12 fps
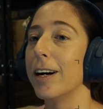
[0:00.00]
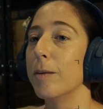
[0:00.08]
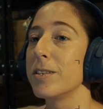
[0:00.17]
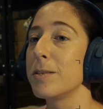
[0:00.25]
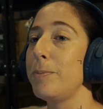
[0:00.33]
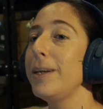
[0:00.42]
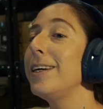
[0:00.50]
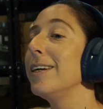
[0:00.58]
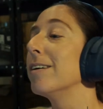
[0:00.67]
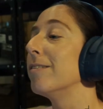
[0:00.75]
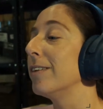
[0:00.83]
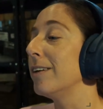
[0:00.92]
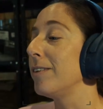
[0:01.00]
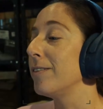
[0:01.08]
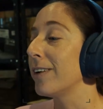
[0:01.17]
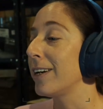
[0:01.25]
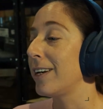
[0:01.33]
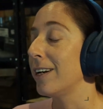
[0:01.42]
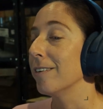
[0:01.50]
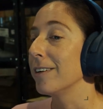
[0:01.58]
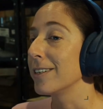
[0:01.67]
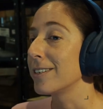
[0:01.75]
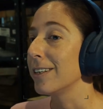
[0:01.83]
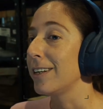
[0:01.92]
Speaking of living
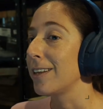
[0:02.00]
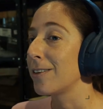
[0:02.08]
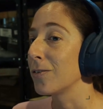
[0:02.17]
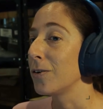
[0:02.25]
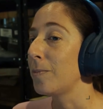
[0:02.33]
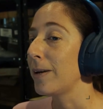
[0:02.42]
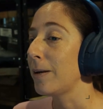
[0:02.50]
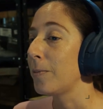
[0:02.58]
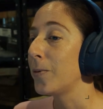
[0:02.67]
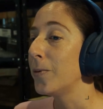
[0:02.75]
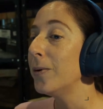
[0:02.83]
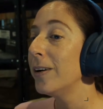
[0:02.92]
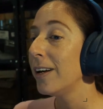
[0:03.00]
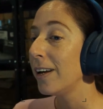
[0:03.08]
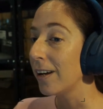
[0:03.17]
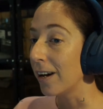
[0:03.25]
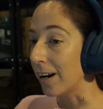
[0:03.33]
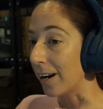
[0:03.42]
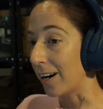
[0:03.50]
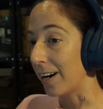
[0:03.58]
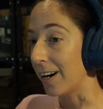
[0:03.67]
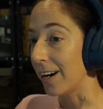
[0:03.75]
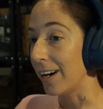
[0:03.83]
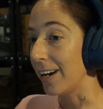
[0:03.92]
vicariously through people,
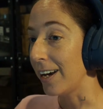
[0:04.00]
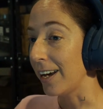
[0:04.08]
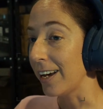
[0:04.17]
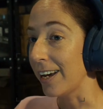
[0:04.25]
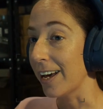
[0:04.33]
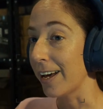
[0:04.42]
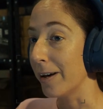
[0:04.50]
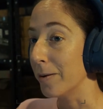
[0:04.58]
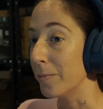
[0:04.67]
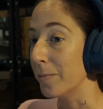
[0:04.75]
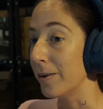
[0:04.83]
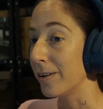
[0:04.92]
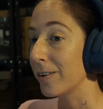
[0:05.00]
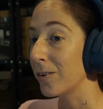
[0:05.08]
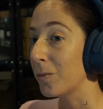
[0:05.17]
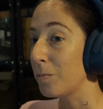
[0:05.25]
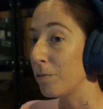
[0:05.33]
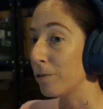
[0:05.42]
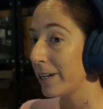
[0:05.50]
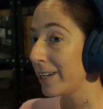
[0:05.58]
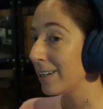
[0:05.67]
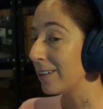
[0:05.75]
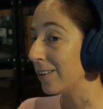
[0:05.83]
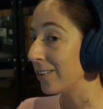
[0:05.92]
I am
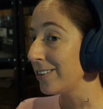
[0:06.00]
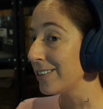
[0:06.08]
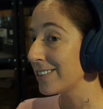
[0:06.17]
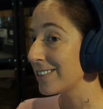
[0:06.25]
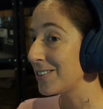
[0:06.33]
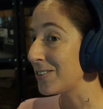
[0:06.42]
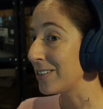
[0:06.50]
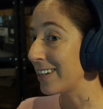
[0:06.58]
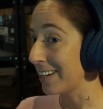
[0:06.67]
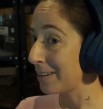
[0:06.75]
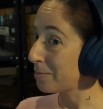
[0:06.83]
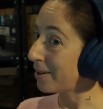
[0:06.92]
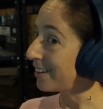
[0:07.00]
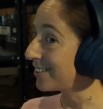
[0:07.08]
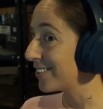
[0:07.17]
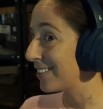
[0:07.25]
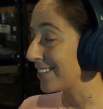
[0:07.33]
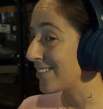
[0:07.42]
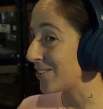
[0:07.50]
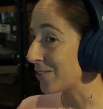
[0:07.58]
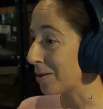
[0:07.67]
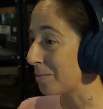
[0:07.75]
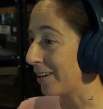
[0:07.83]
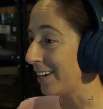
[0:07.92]
pretty close to getting back on the
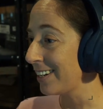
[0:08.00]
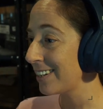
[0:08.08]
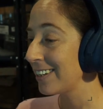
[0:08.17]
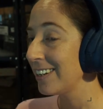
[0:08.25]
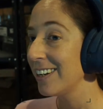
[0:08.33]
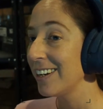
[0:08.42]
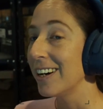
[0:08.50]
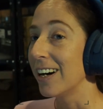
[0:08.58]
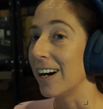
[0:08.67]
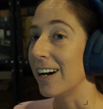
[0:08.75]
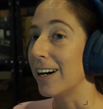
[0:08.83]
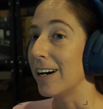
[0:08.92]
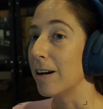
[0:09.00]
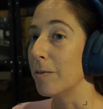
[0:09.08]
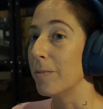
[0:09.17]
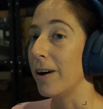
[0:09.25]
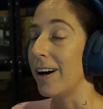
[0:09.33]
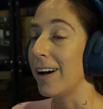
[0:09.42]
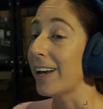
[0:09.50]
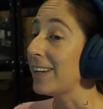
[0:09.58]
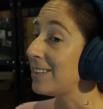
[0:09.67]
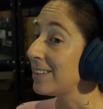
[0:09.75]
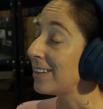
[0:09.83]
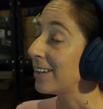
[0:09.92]
enduro bike. I
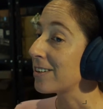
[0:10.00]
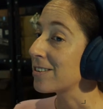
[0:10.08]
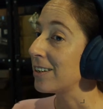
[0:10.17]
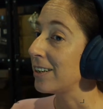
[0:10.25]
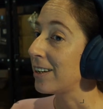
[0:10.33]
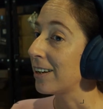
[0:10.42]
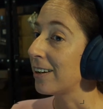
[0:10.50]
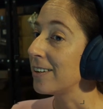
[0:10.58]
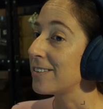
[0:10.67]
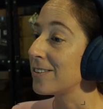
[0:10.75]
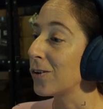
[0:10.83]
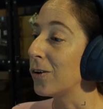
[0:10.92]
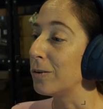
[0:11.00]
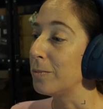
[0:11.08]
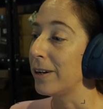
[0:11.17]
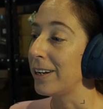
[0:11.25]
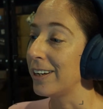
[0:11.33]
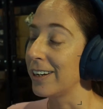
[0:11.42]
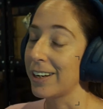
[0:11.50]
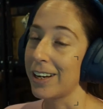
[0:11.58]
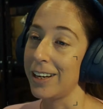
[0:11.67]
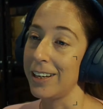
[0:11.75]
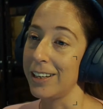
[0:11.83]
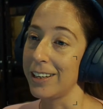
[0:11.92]
did actually get on my
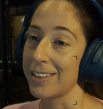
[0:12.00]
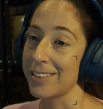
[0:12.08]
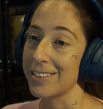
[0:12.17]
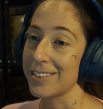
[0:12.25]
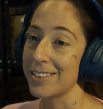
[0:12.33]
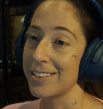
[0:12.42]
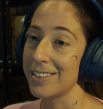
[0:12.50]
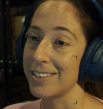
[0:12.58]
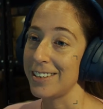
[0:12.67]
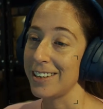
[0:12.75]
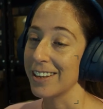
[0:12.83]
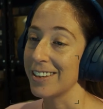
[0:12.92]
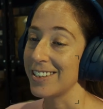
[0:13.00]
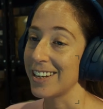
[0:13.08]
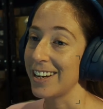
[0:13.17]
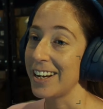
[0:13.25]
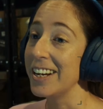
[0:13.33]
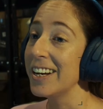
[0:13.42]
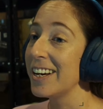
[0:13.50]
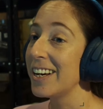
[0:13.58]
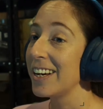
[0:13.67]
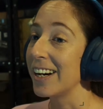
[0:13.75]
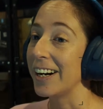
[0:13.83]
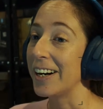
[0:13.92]
KLX the other day.
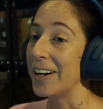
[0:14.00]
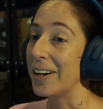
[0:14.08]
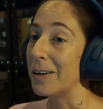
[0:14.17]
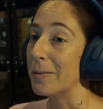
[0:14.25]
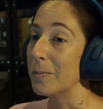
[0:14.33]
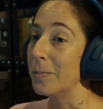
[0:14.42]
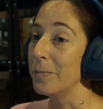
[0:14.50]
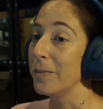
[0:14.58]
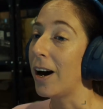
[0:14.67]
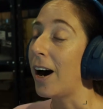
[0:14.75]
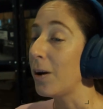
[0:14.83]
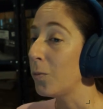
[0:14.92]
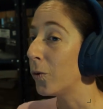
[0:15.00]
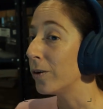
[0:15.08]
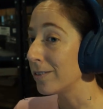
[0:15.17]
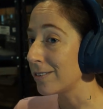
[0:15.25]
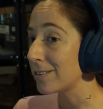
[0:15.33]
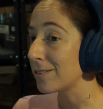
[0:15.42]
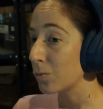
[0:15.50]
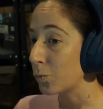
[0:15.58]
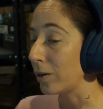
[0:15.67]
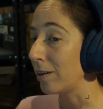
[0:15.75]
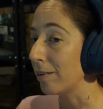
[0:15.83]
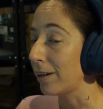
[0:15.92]
I was
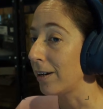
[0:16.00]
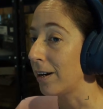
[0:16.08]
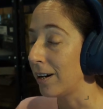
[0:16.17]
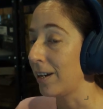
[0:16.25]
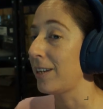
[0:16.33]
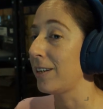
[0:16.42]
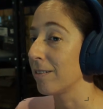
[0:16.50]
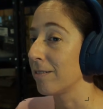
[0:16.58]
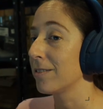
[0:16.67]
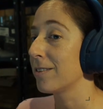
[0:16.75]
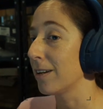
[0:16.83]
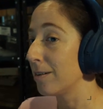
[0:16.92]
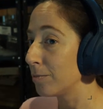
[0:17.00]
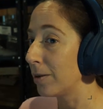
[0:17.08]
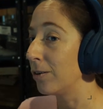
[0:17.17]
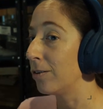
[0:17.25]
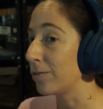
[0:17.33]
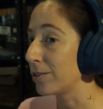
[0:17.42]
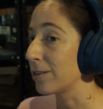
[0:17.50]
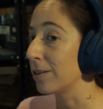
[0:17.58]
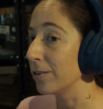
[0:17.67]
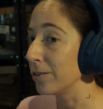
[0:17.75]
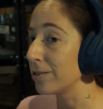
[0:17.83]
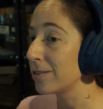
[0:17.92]
wearing high heels and my office
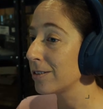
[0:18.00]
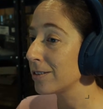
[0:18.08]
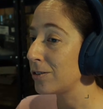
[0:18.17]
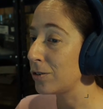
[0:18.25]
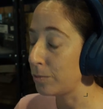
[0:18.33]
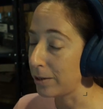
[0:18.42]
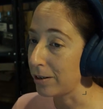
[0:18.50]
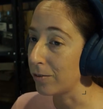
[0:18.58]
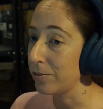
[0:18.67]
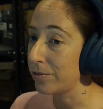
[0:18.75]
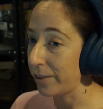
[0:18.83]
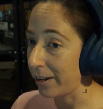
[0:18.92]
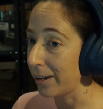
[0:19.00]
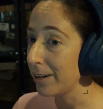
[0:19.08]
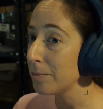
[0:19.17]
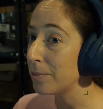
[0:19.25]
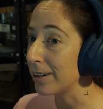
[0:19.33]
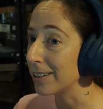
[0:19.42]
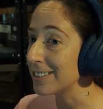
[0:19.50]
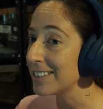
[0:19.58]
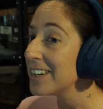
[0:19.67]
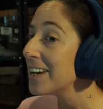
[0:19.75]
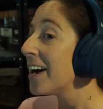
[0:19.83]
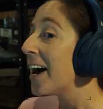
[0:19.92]
clothes, to be fair, but
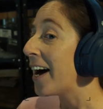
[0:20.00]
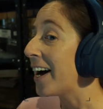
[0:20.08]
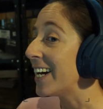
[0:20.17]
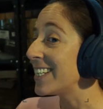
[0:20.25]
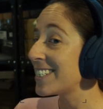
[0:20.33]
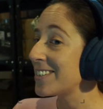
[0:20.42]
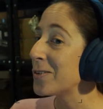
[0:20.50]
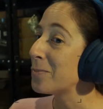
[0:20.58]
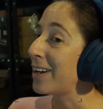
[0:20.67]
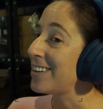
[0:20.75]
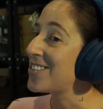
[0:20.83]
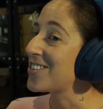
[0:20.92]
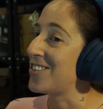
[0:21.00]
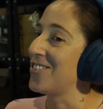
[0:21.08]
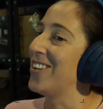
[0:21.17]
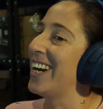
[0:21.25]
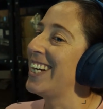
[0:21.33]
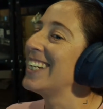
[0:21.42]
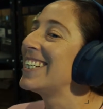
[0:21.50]
I still managed to ride it